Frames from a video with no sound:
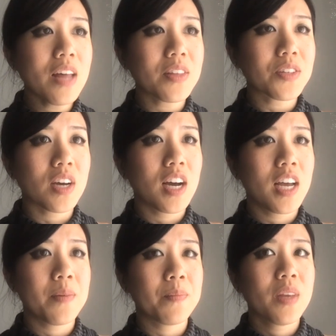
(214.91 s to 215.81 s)
At the
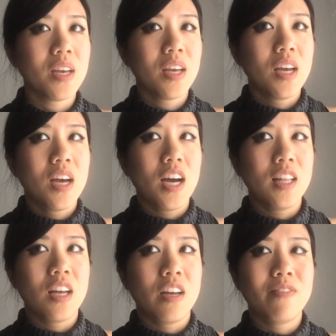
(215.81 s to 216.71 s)
time,
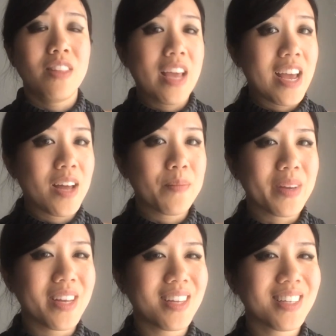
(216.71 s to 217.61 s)
I love lamb.
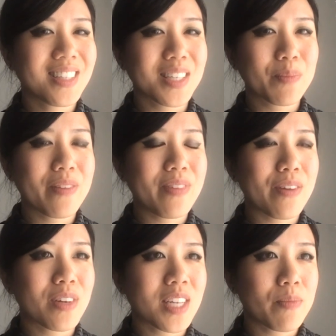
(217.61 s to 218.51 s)
That's my
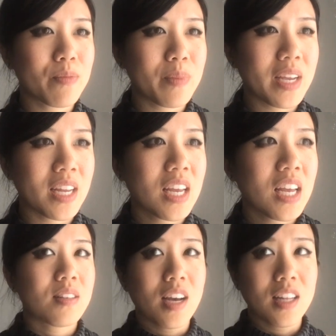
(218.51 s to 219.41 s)
favorite type of meat.
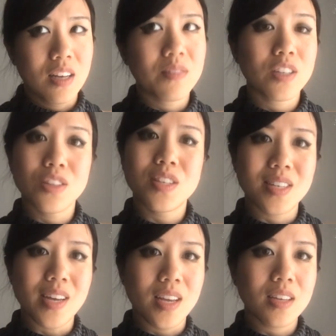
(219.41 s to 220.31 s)
I love good
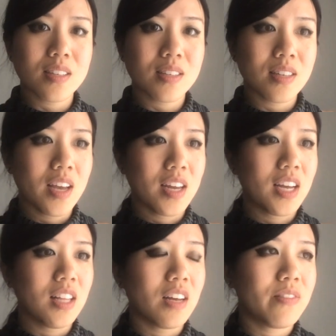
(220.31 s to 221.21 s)
steaks and
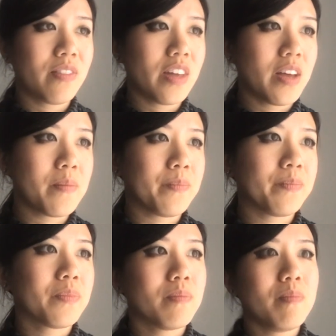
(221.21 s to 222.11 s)
I love them
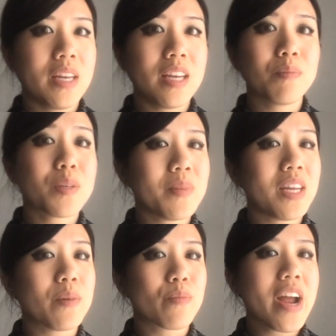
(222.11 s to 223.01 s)
medium to
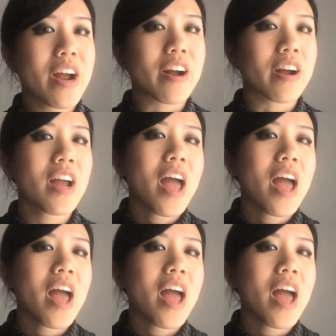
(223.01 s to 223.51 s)
medium rare.